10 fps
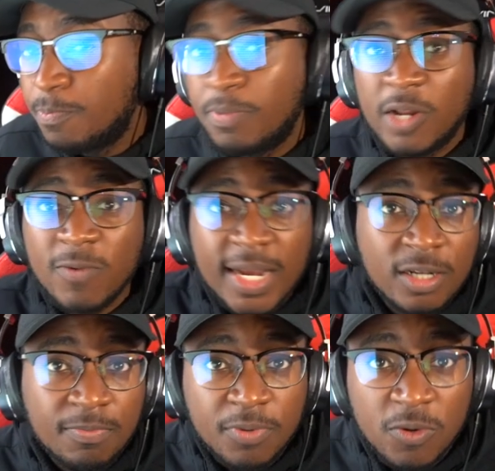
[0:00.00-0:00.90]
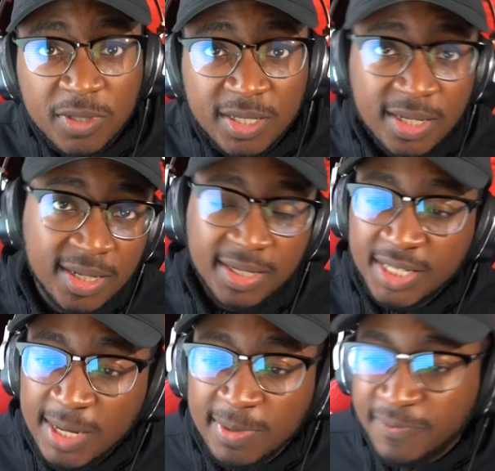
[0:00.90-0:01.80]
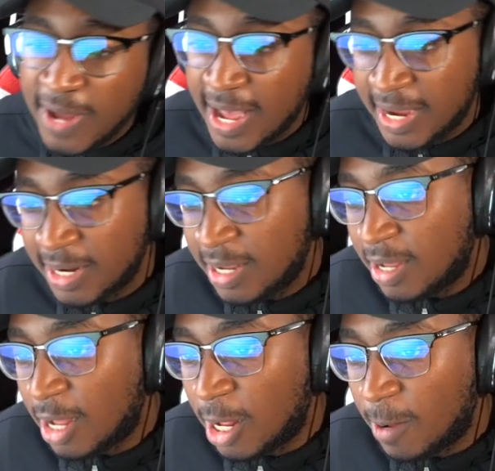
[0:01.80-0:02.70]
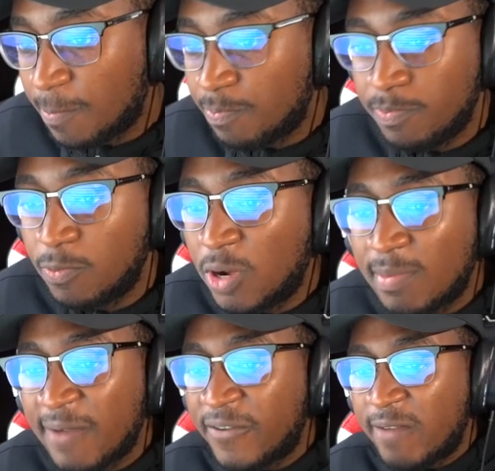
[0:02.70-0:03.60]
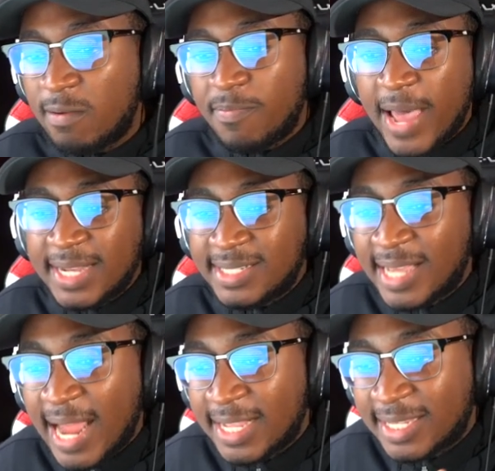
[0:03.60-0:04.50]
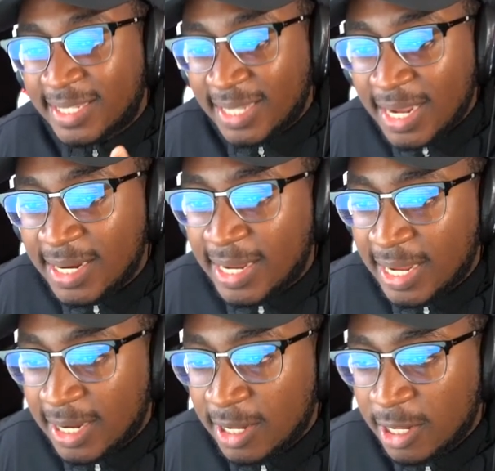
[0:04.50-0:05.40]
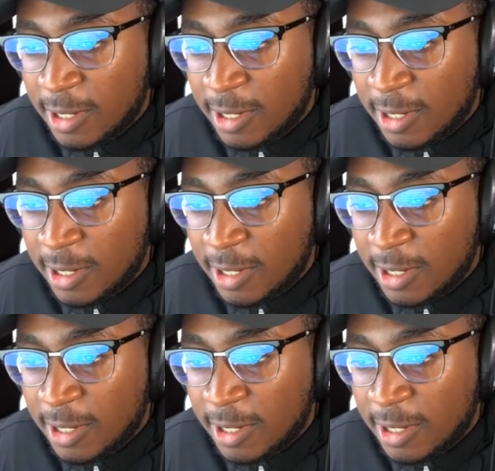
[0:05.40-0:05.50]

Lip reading: But a regular boost seems fine. One of my favorite badges that I've seen here